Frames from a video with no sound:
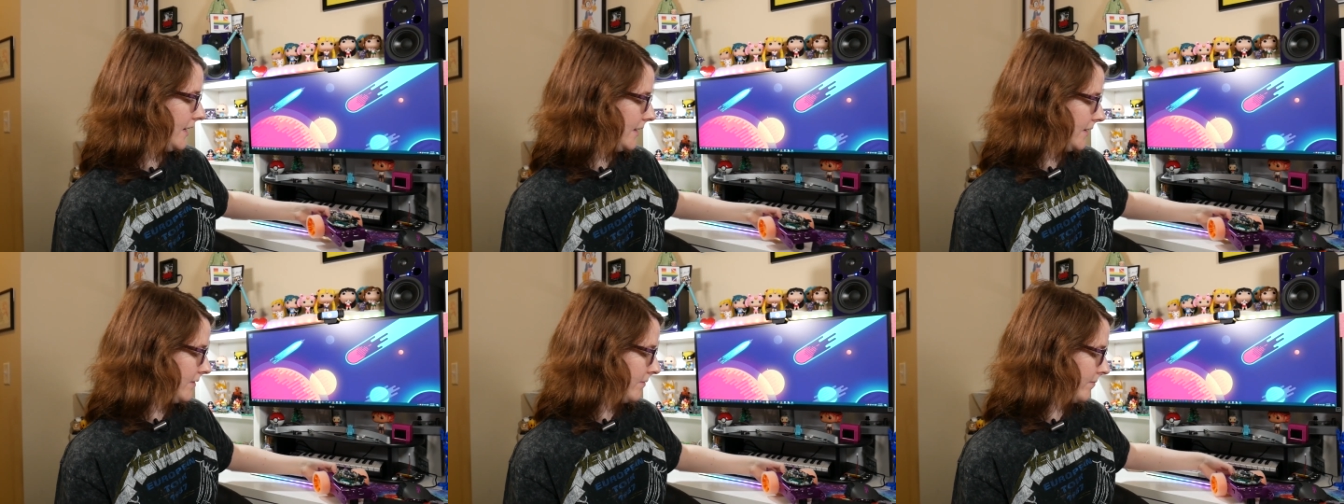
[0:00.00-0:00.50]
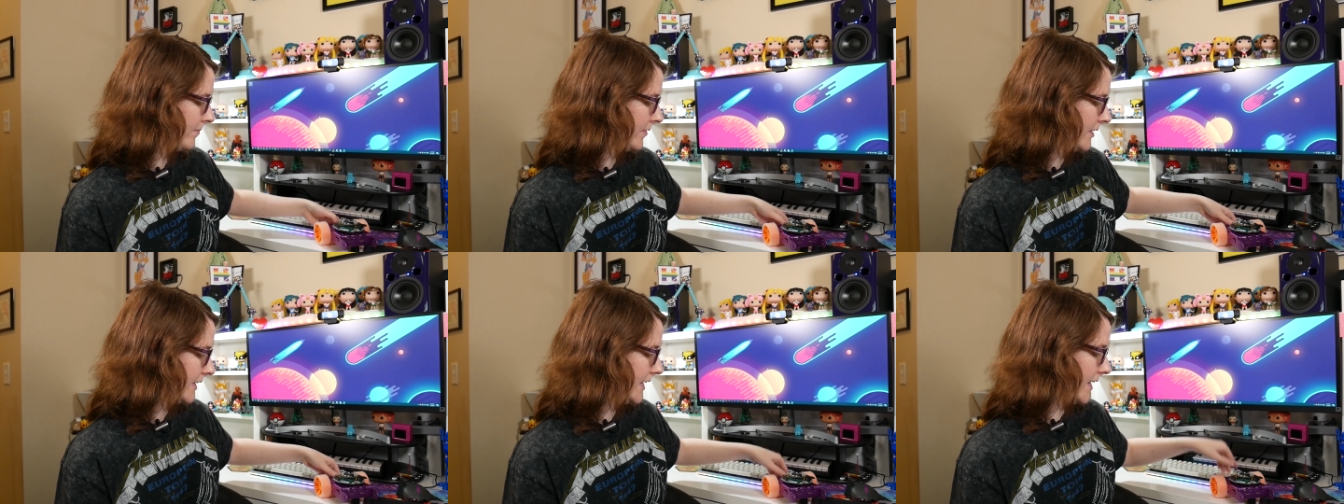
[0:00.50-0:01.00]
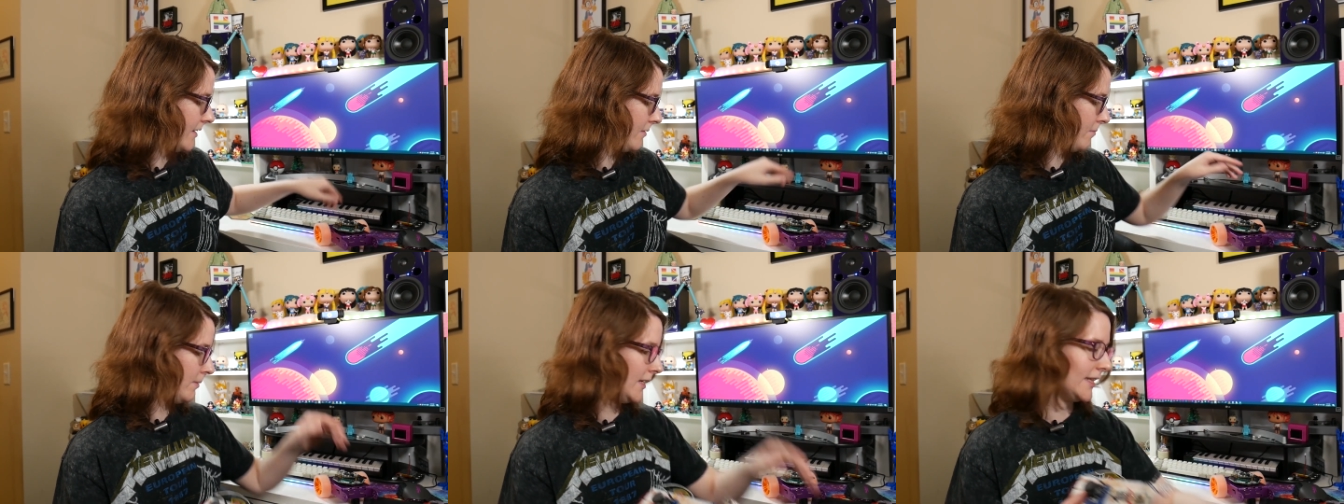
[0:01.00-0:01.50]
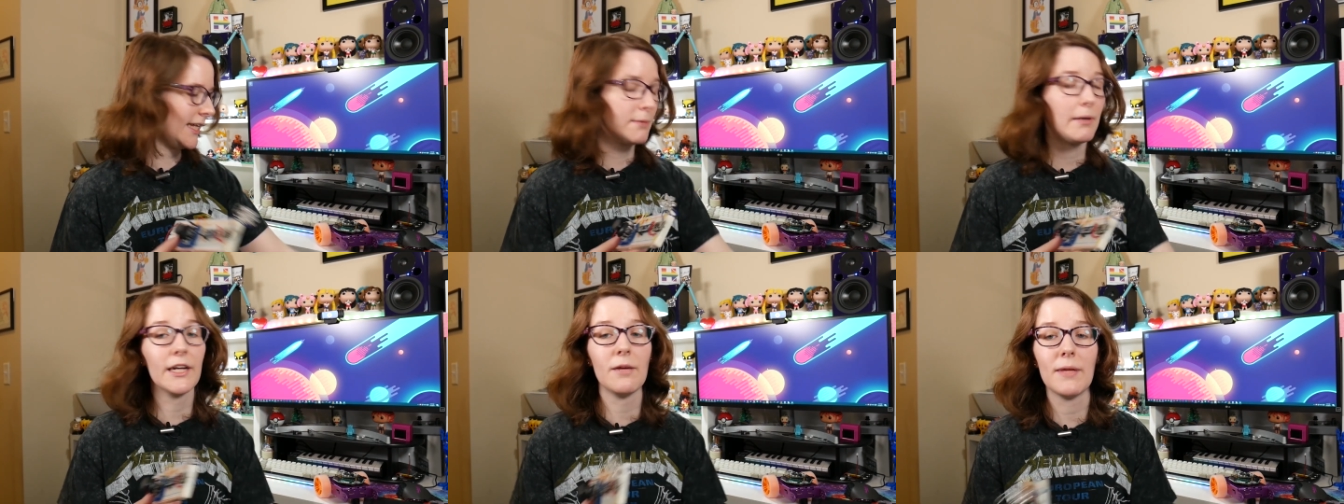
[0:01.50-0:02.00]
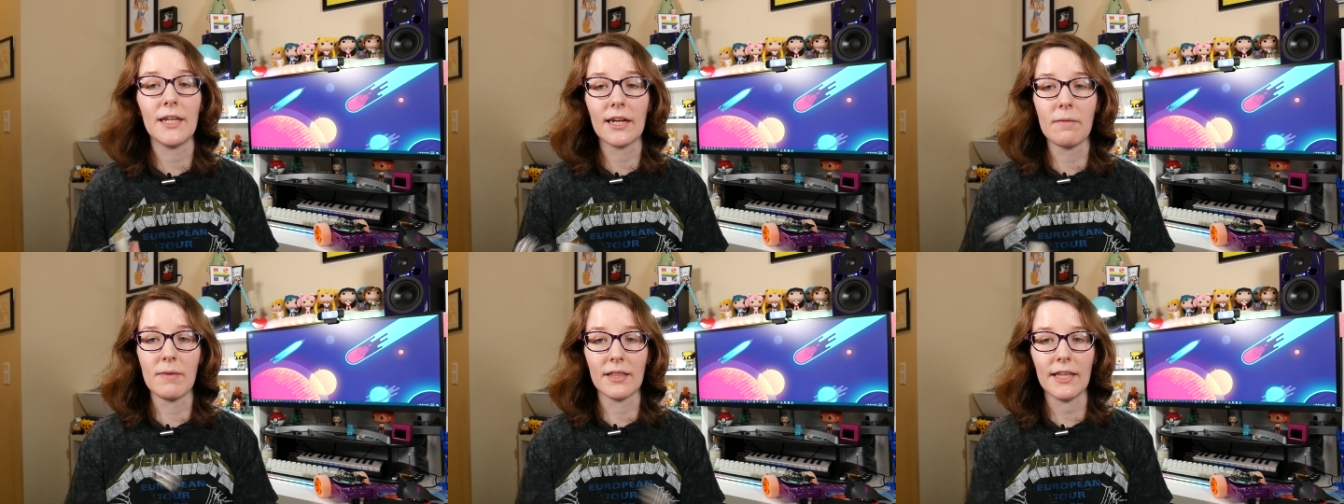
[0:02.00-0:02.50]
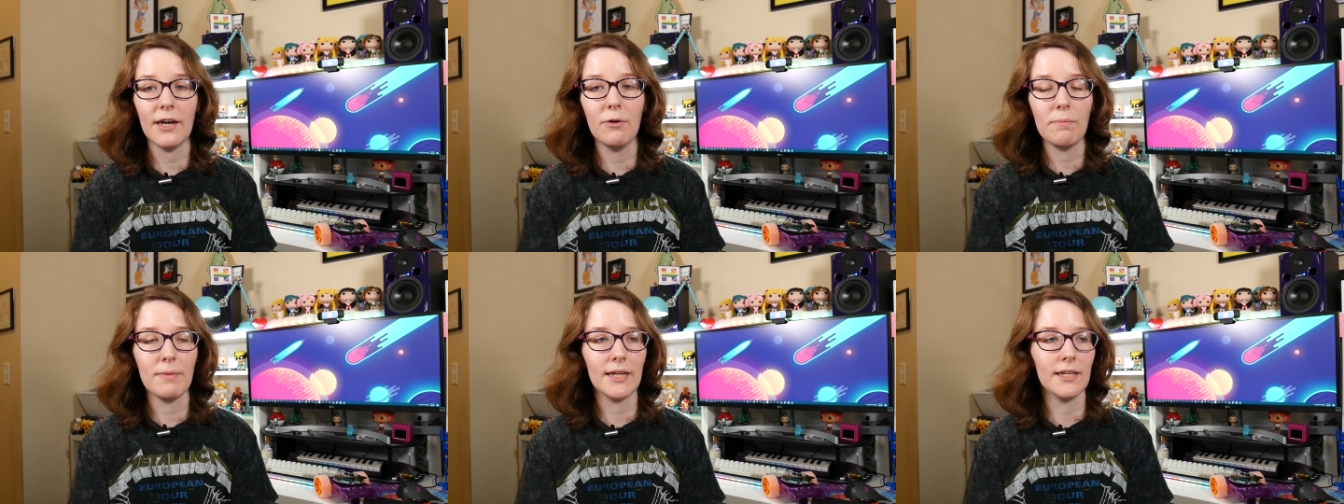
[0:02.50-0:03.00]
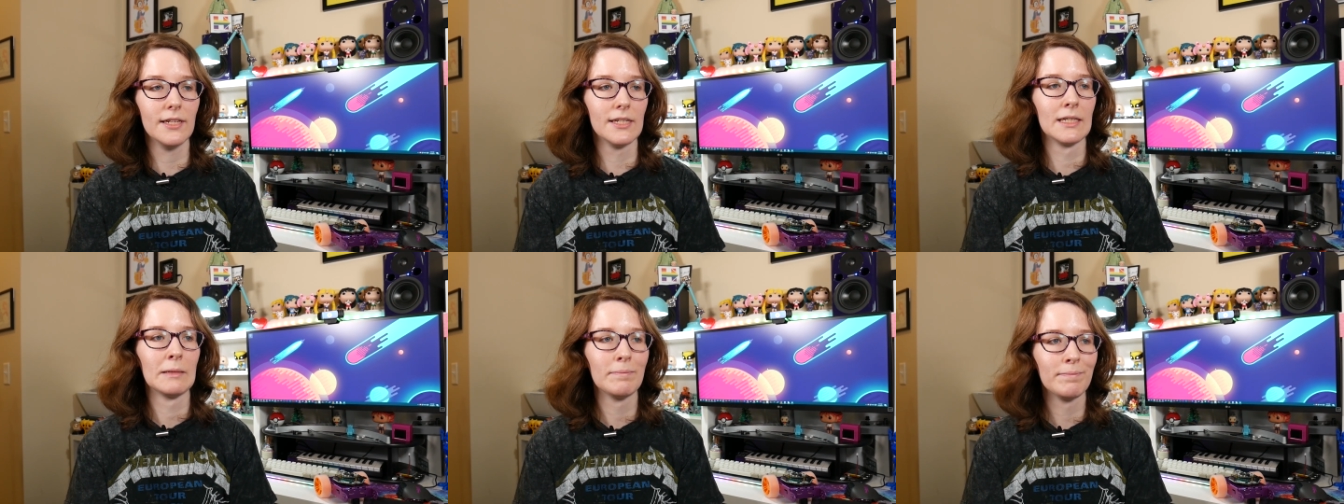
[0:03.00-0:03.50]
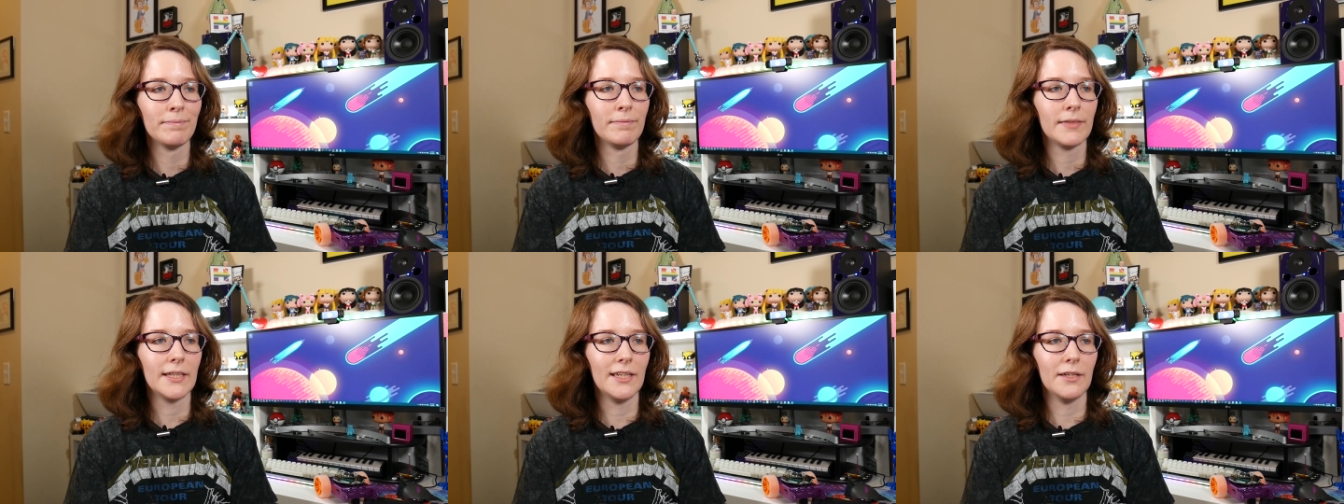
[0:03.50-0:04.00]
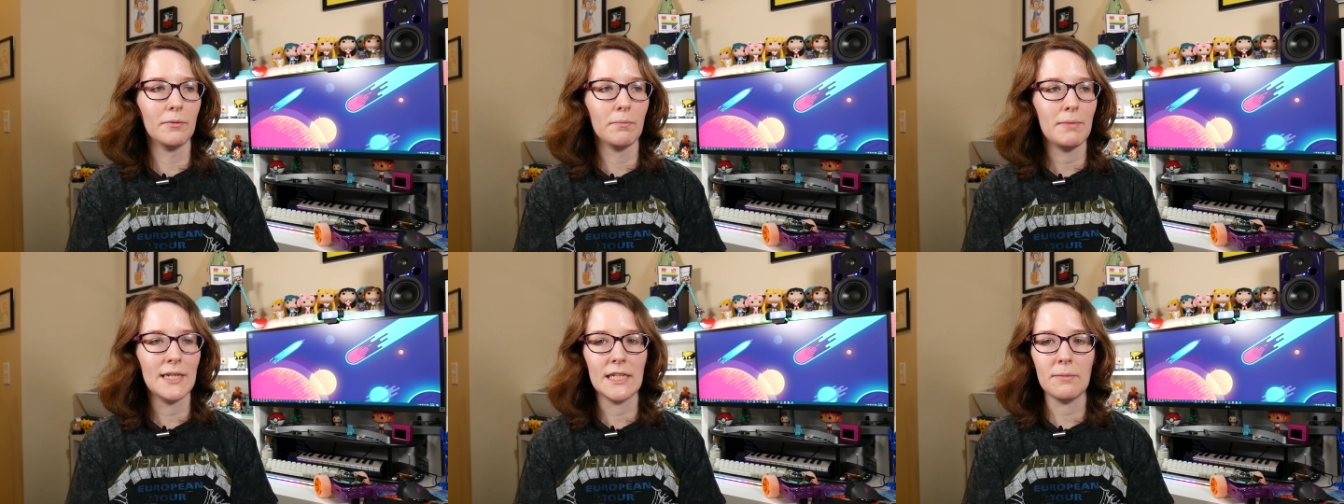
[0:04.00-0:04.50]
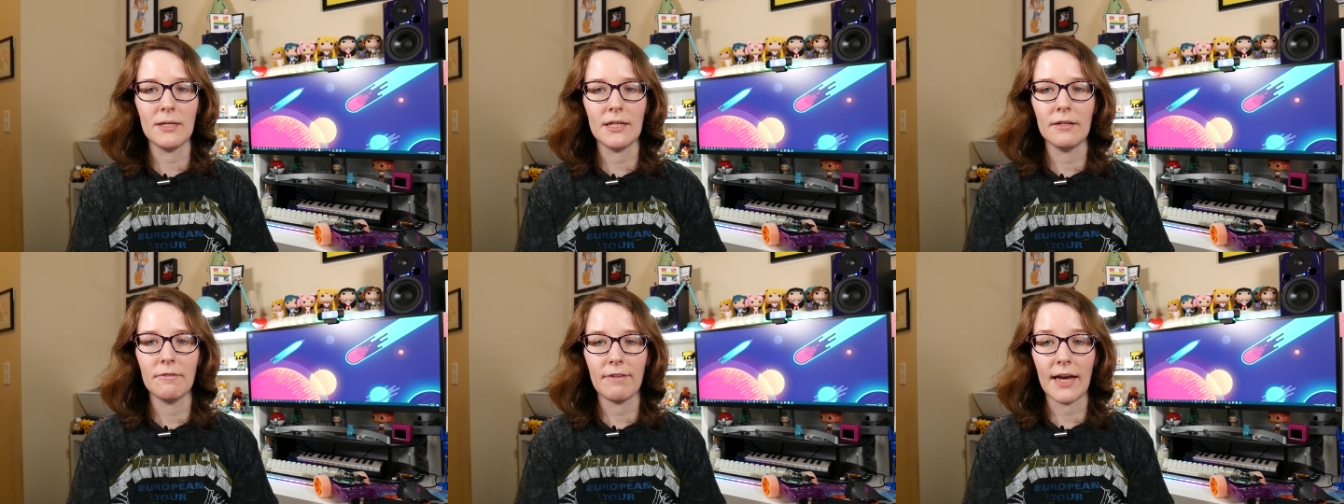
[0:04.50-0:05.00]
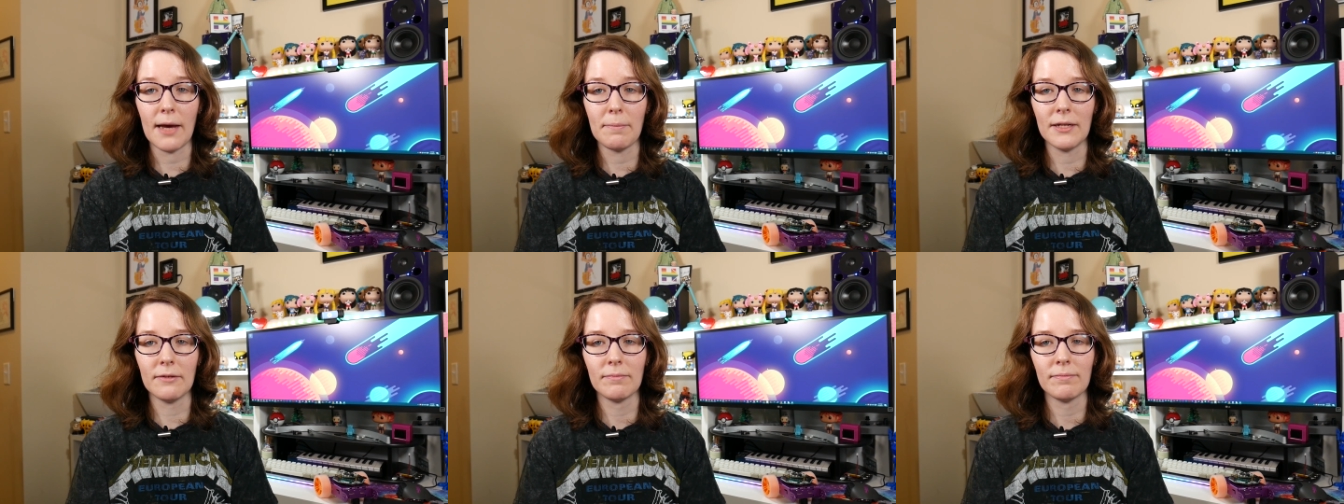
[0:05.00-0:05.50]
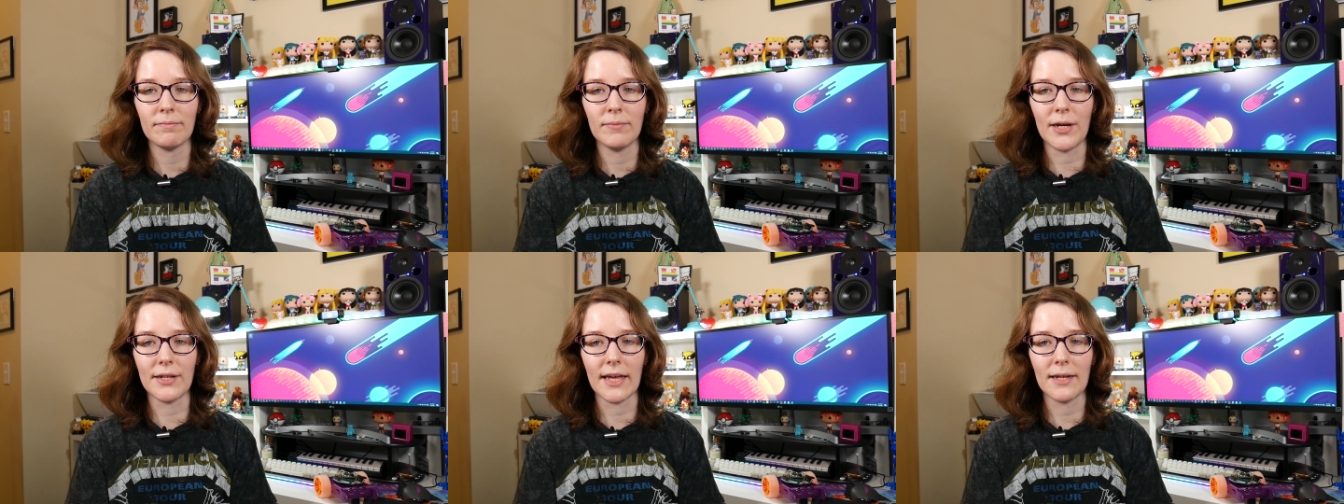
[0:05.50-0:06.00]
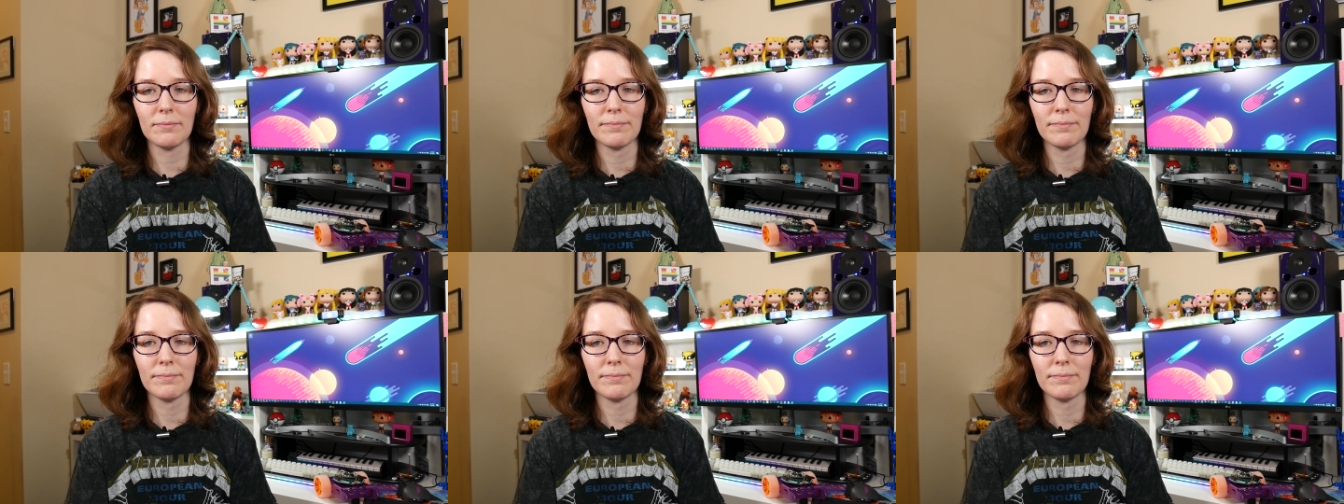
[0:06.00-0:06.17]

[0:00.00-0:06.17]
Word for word: and yeah but that's probably going to be like a month out because, you know, PCB, fab, and all that.